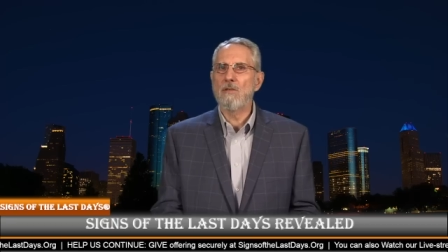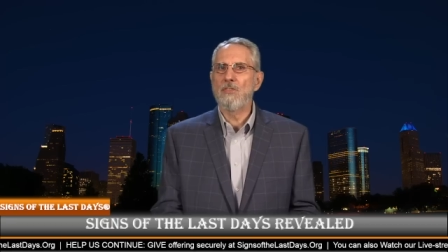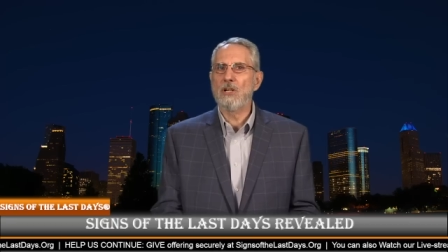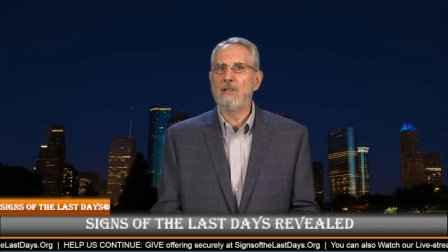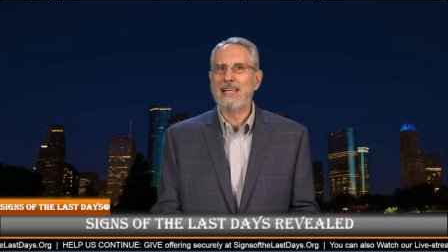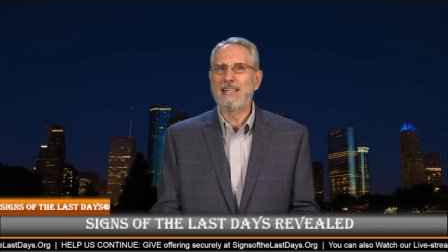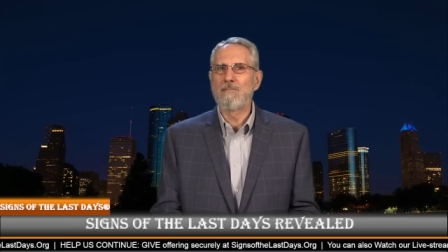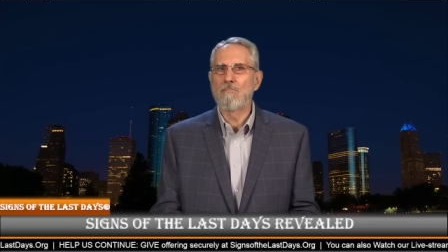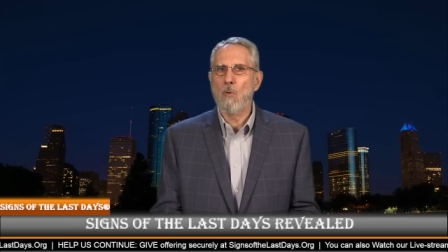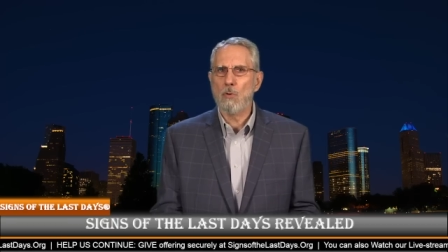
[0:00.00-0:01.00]
of their
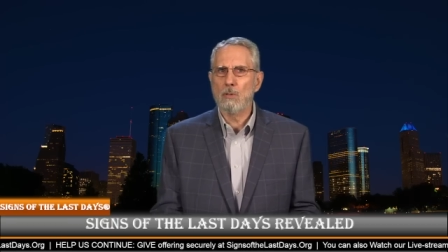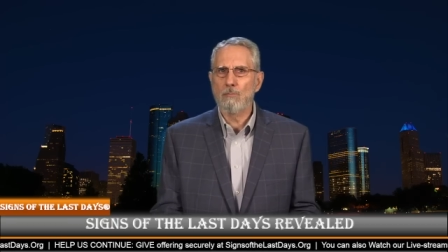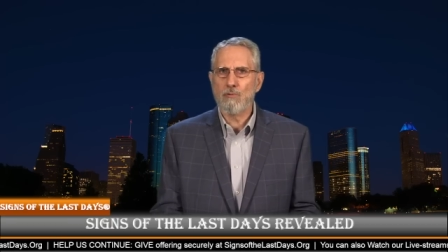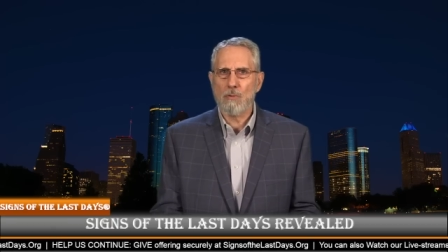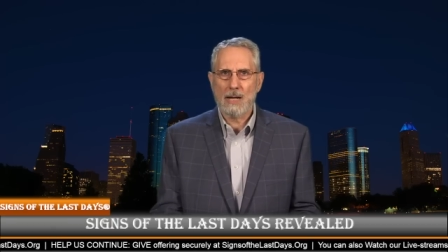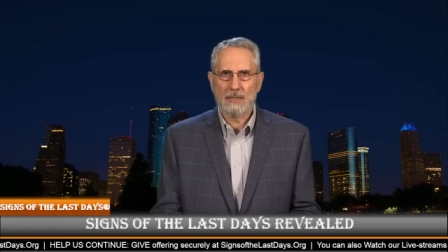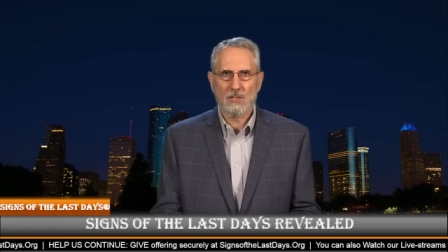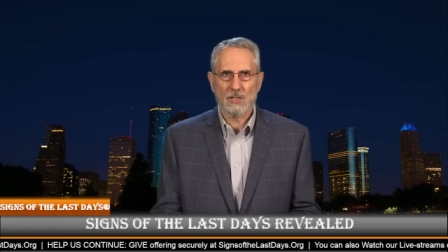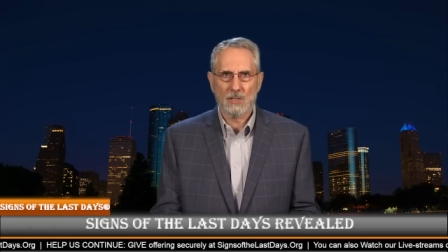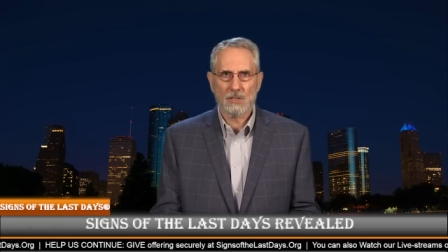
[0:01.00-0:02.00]
immoral
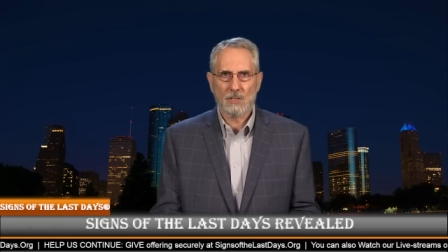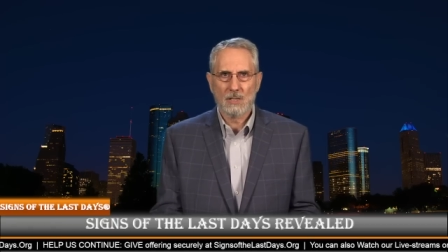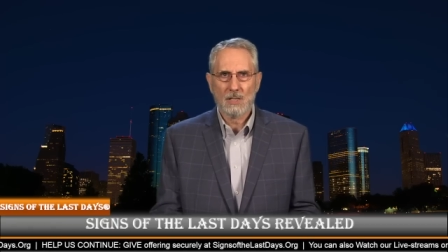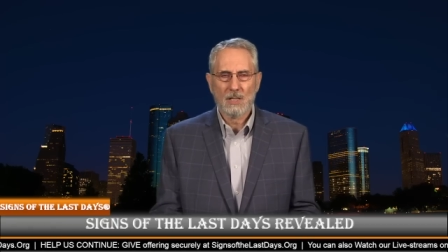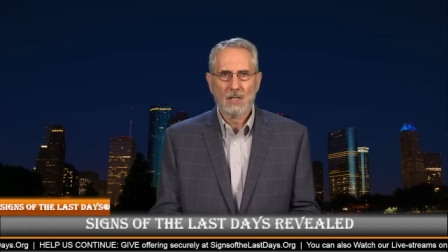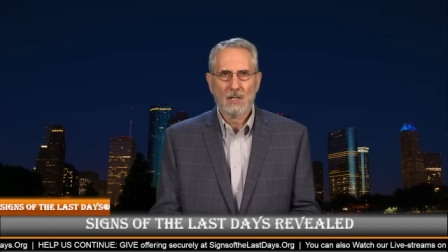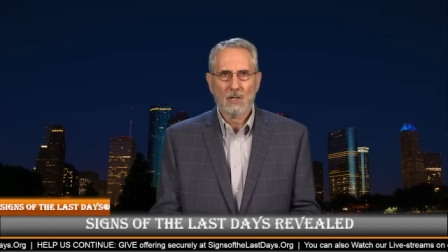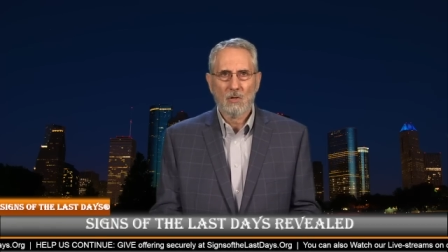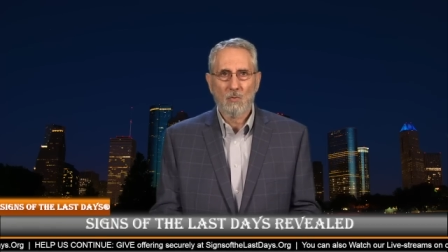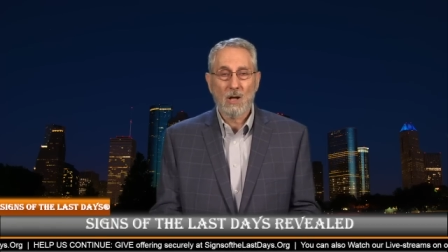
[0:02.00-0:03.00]
practices,
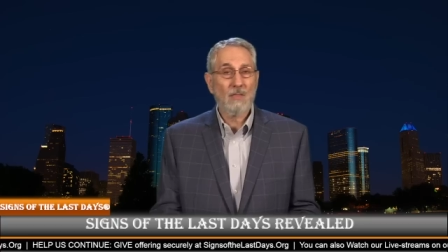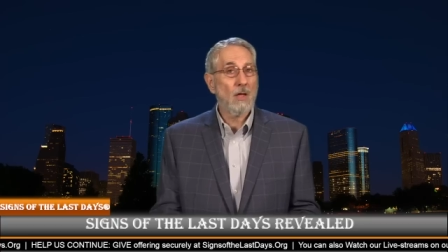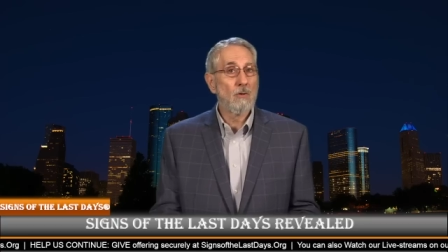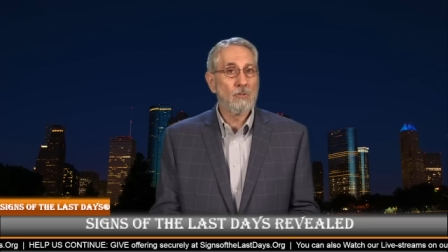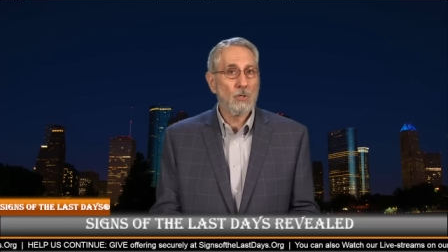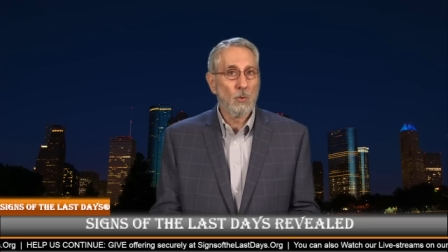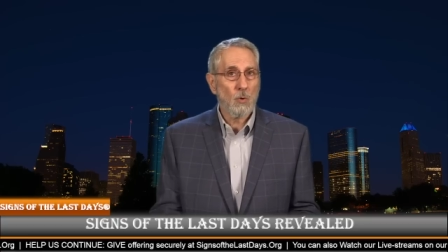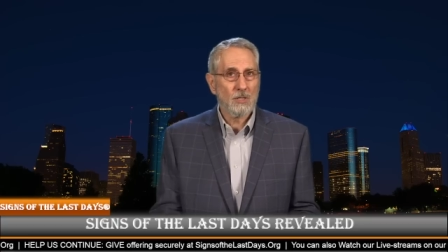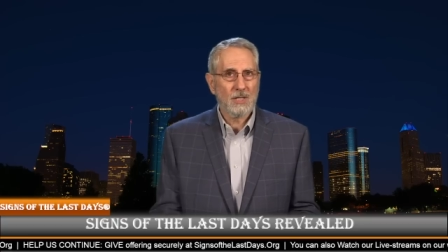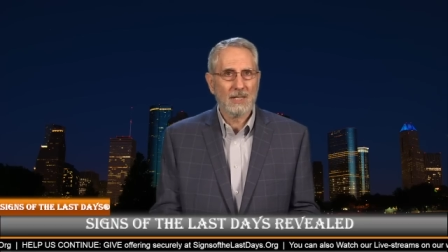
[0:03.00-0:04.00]
while those who
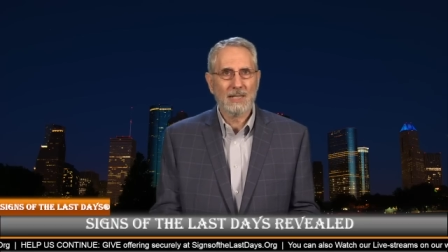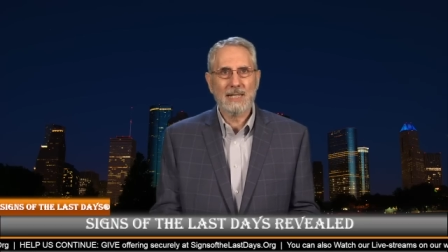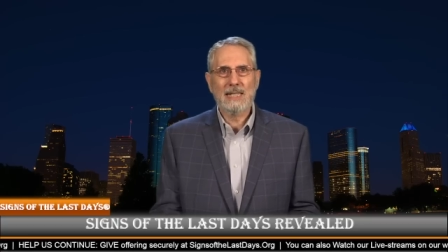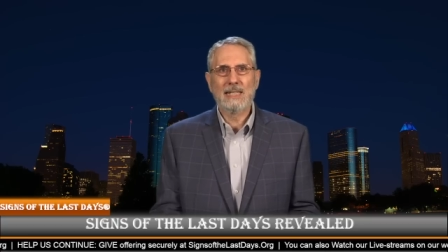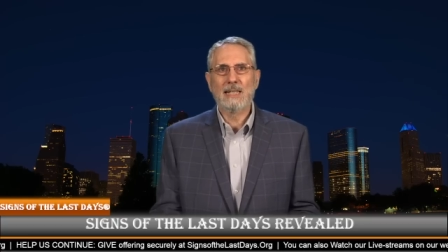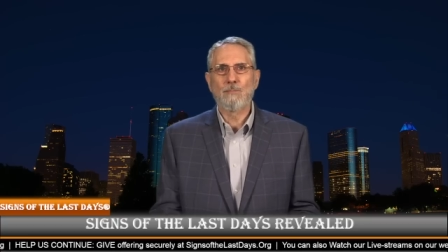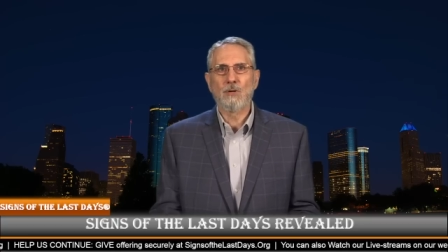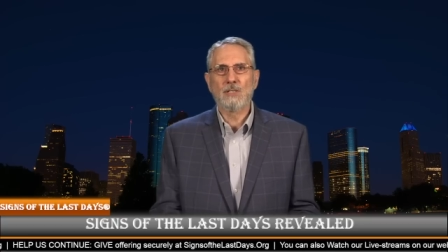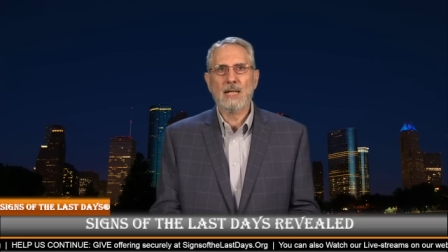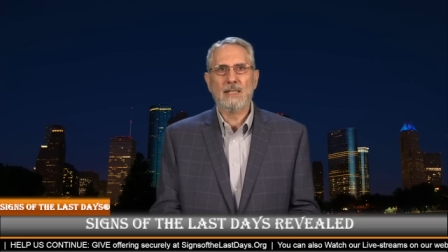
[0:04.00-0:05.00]
were to lead and
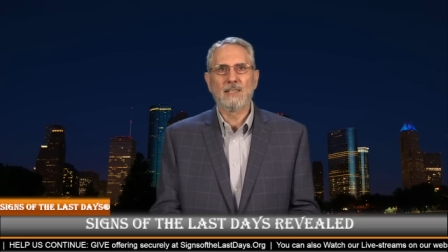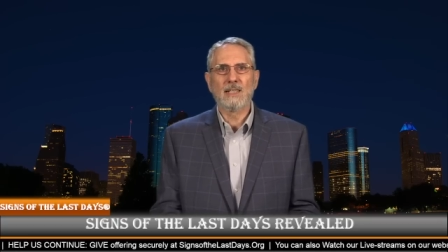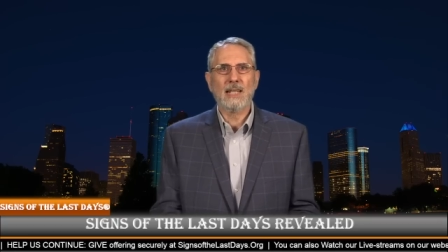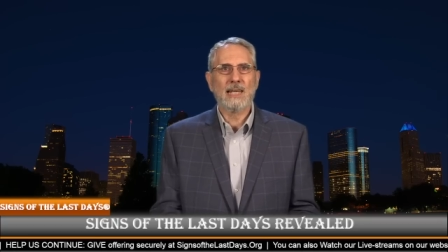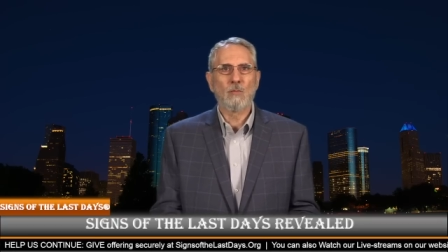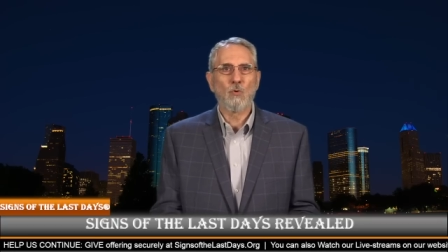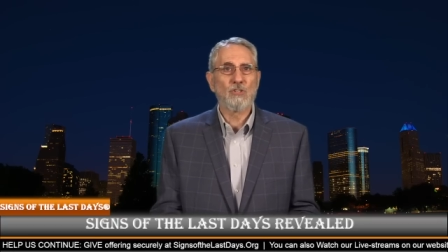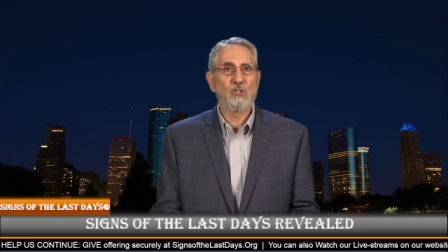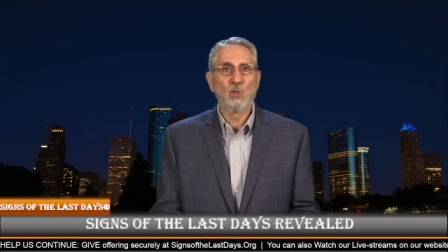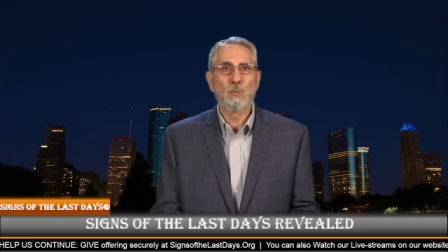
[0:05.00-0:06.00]
protect the land were
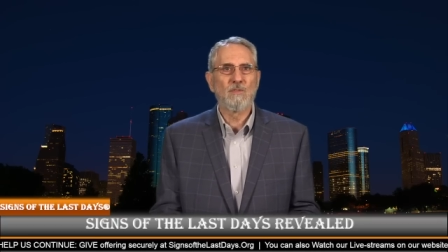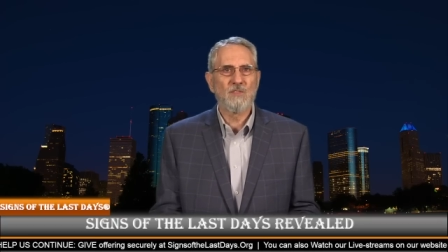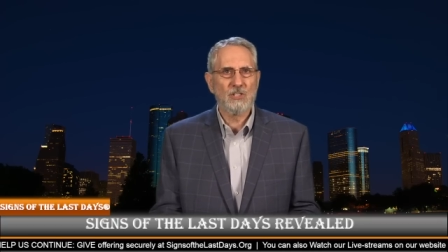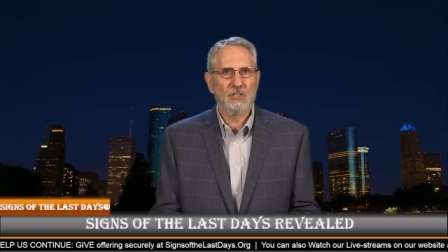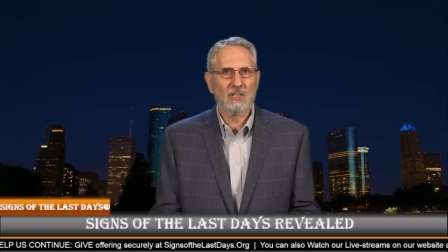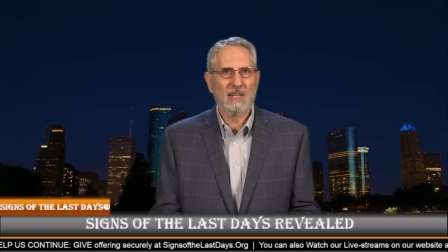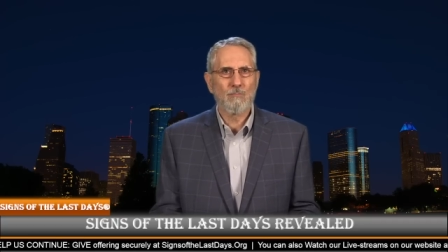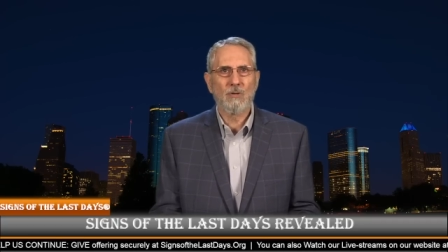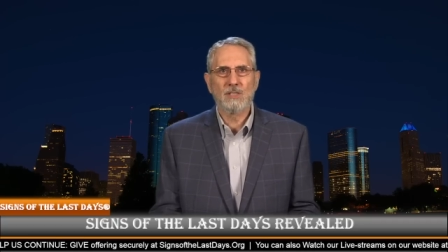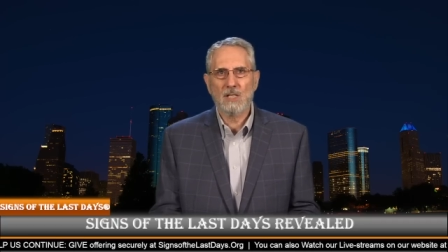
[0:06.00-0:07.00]
superficial and
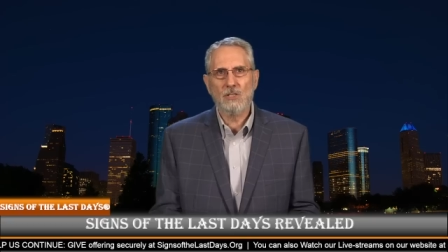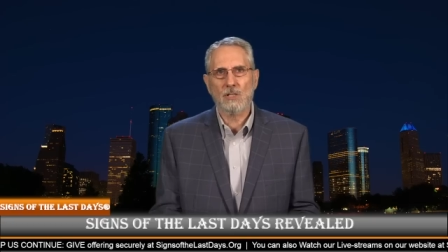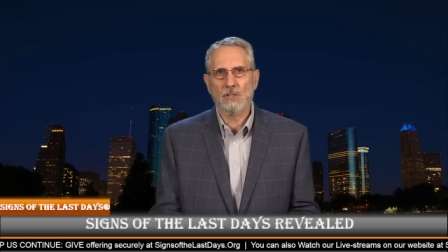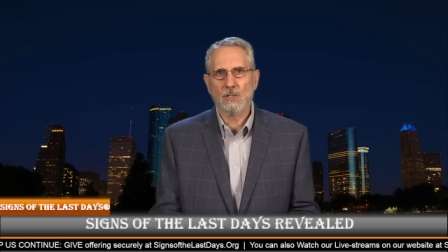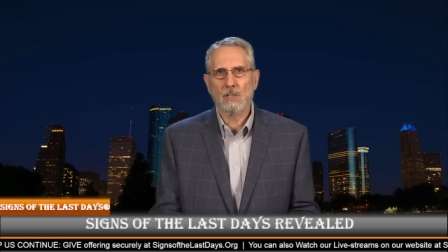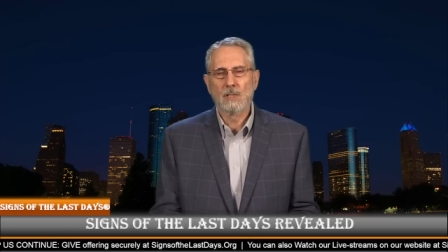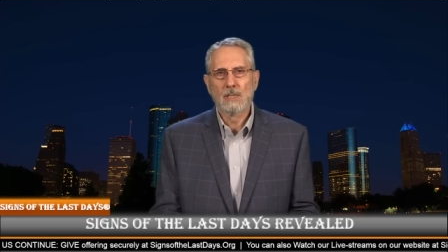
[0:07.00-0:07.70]
pretentious,